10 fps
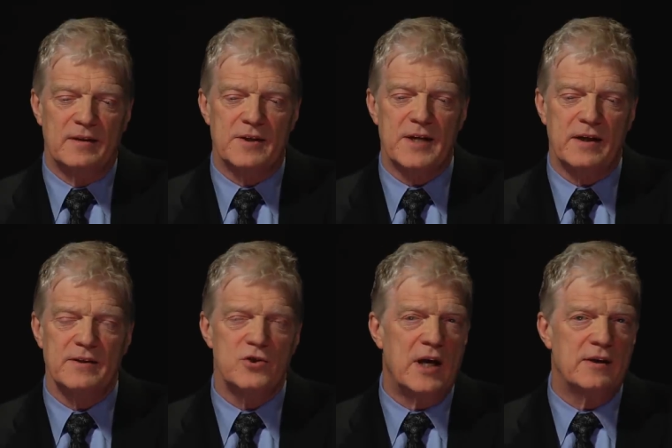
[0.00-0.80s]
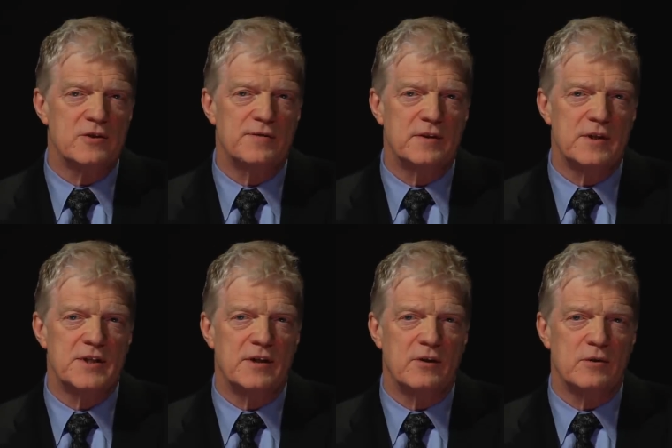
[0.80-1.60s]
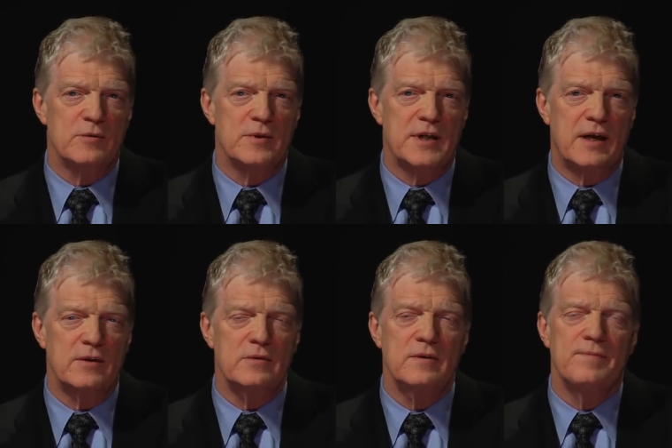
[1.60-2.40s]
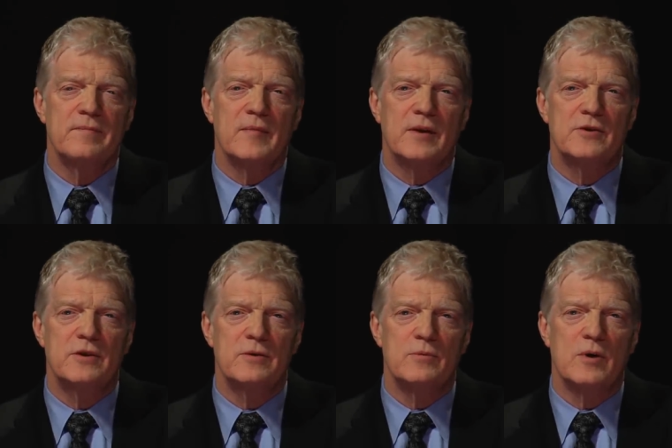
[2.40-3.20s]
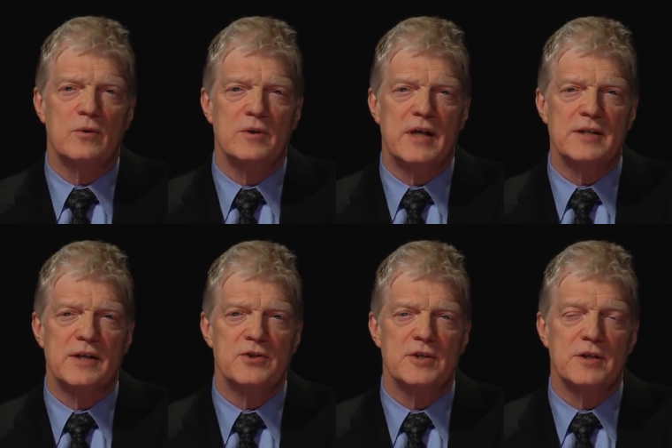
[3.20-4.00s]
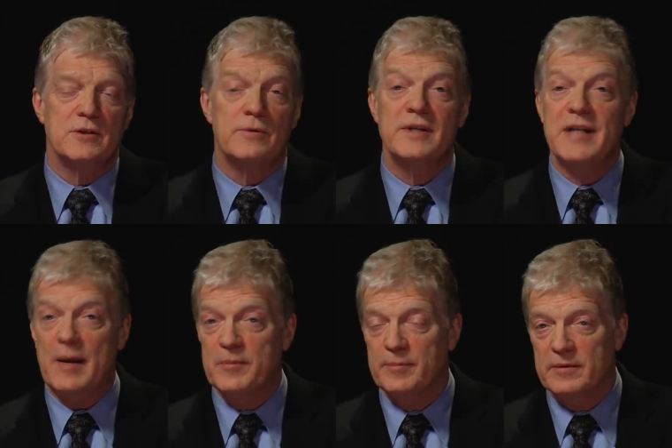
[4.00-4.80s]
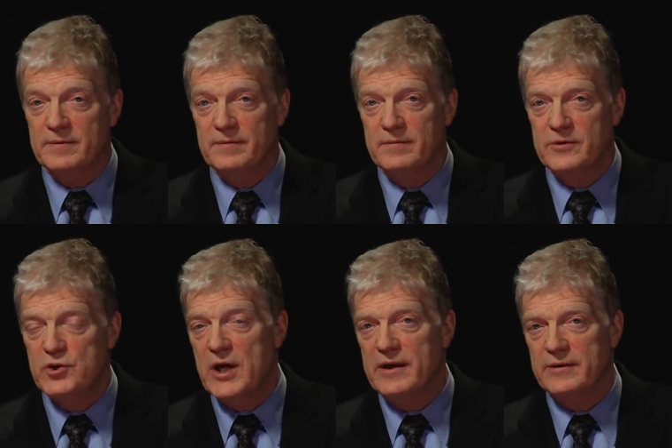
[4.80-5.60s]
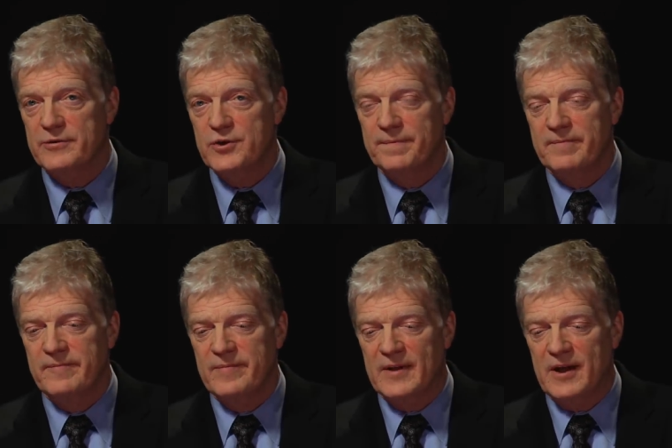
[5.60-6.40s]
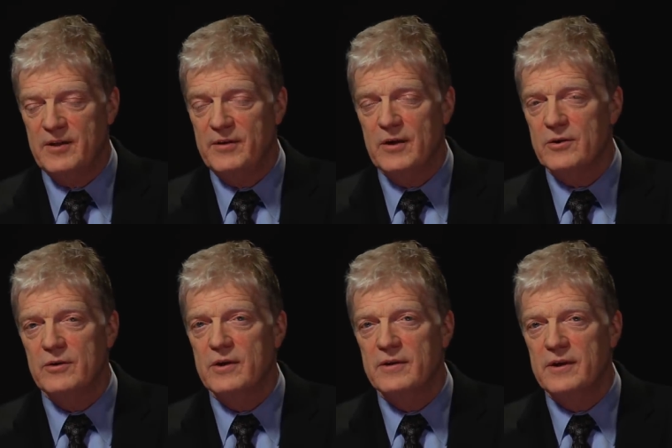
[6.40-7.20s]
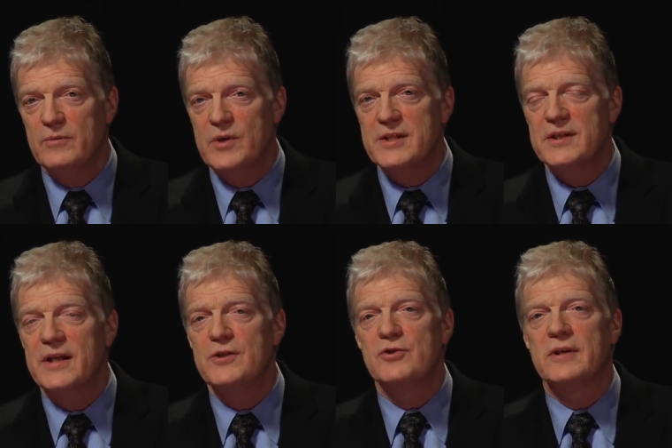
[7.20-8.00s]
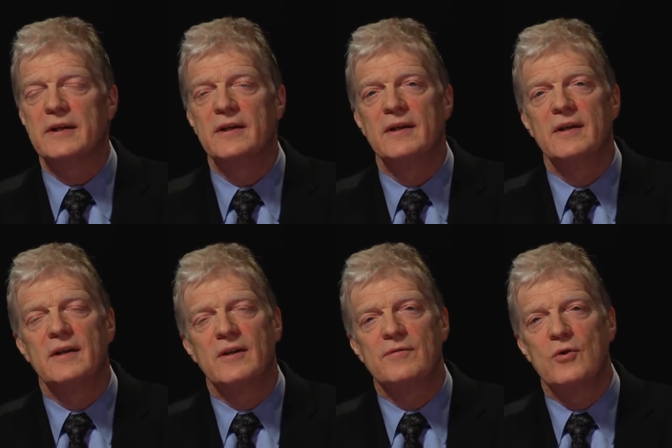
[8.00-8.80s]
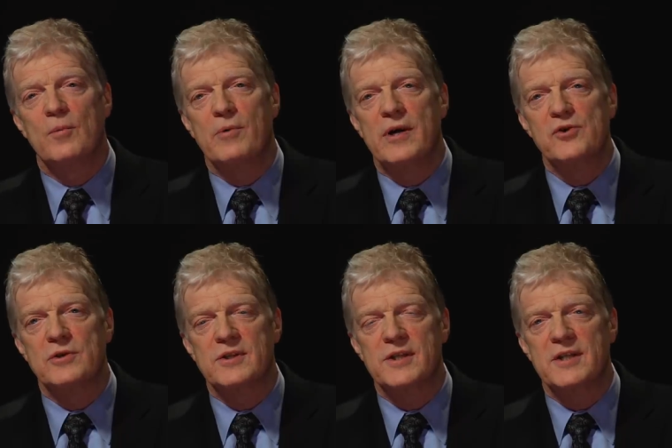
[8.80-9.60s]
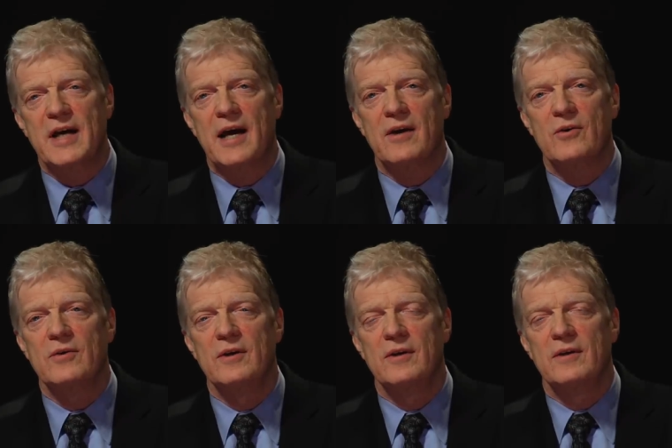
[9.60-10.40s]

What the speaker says: The second challenge for the CEOs was, how do you run organizations that are adaptable to change? And you've only got to look at the recent history of corporations to see how